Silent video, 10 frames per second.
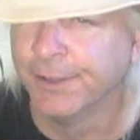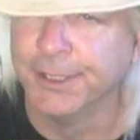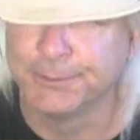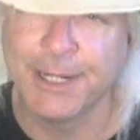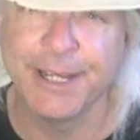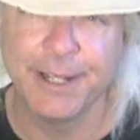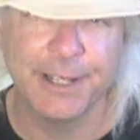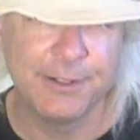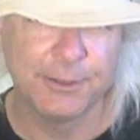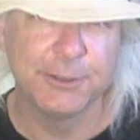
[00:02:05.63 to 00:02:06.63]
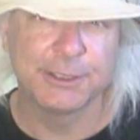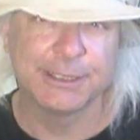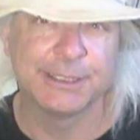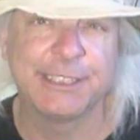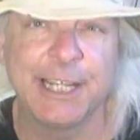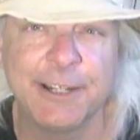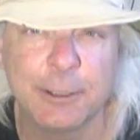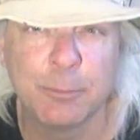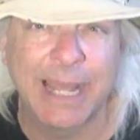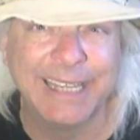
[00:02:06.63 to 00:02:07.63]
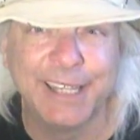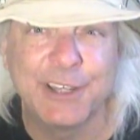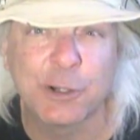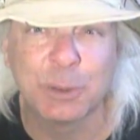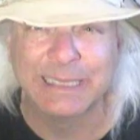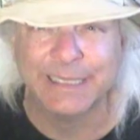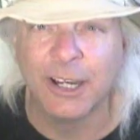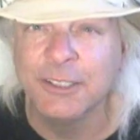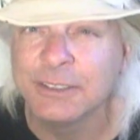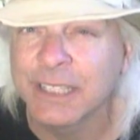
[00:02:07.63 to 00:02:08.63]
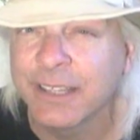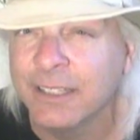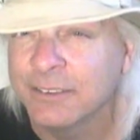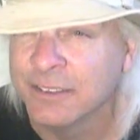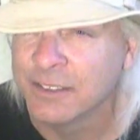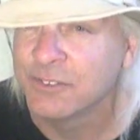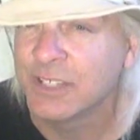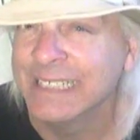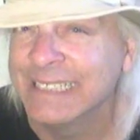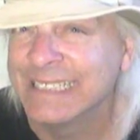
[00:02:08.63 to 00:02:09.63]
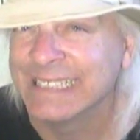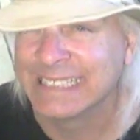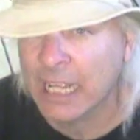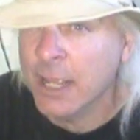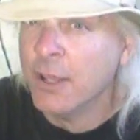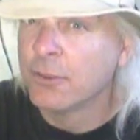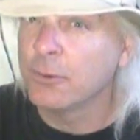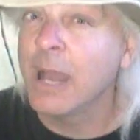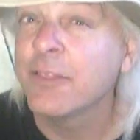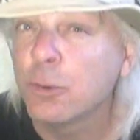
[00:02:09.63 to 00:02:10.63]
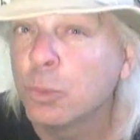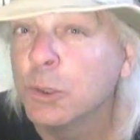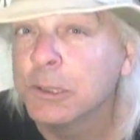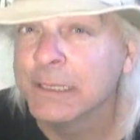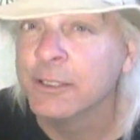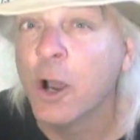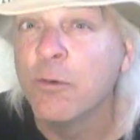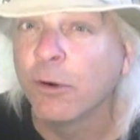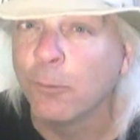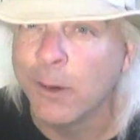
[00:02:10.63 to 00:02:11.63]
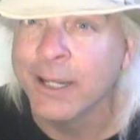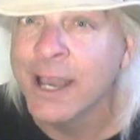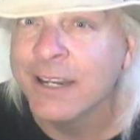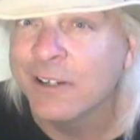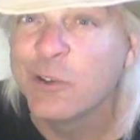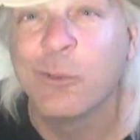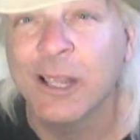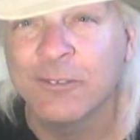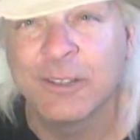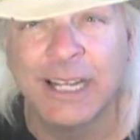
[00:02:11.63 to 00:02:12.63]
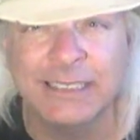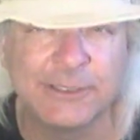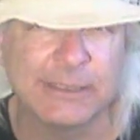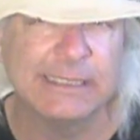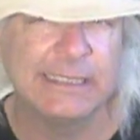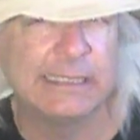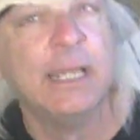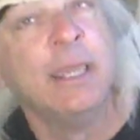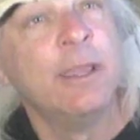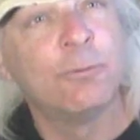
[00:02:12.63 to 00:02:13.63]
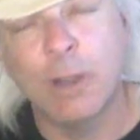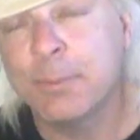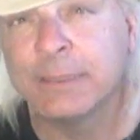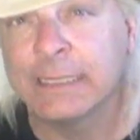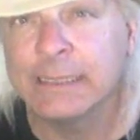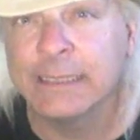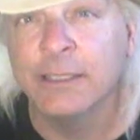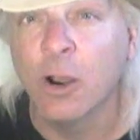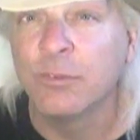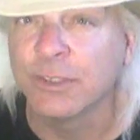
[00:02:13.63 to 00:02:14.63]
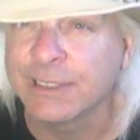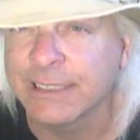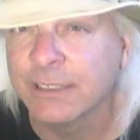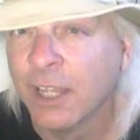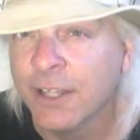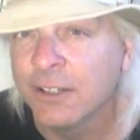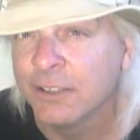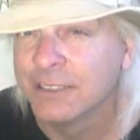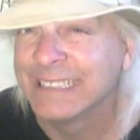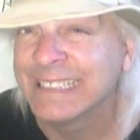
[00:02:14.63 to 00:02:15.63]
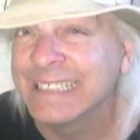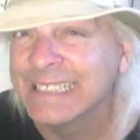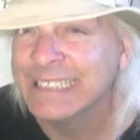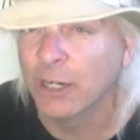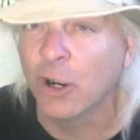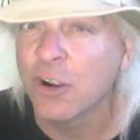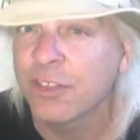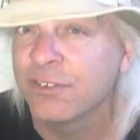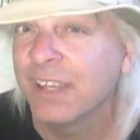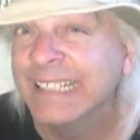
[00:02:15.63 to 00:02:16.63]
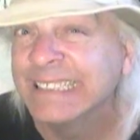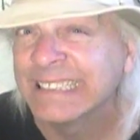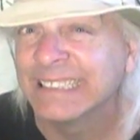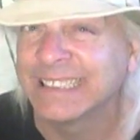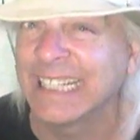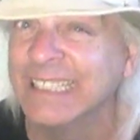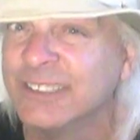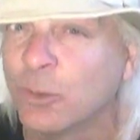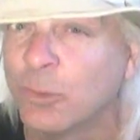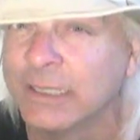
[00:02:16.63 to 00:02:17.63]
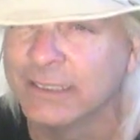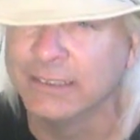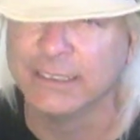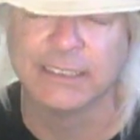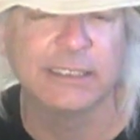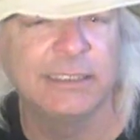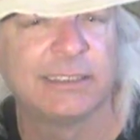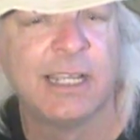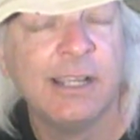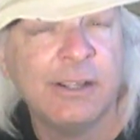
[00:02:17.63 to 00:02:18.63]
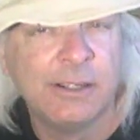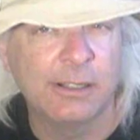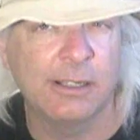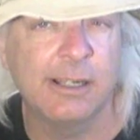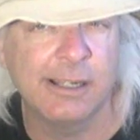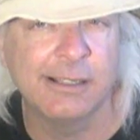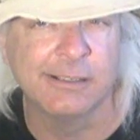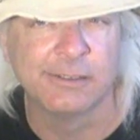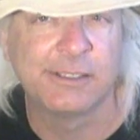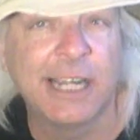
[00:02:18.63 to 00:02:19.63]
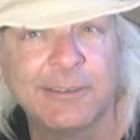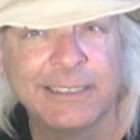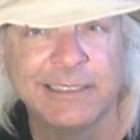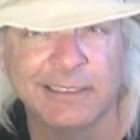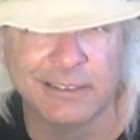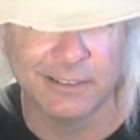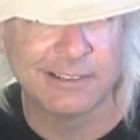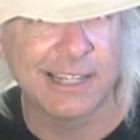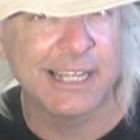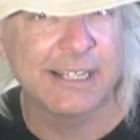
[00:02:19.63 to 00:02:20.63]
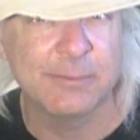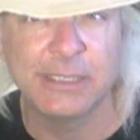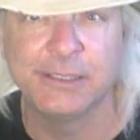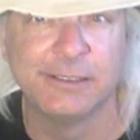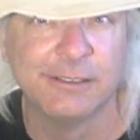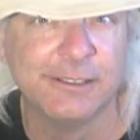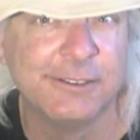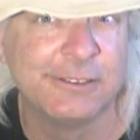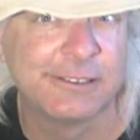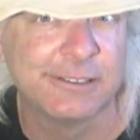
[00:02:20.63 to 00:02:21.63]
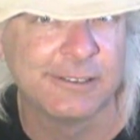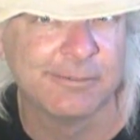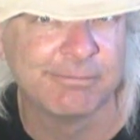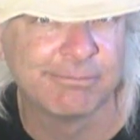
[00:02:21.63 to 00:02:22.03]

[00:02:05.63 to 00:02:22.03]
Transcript: That's right, a delusion shared by literally hundreds of thousands of scientists throughout the world in over 112 countries, representing over 660 Earth Sciences science organizations, all sharing the same delusion.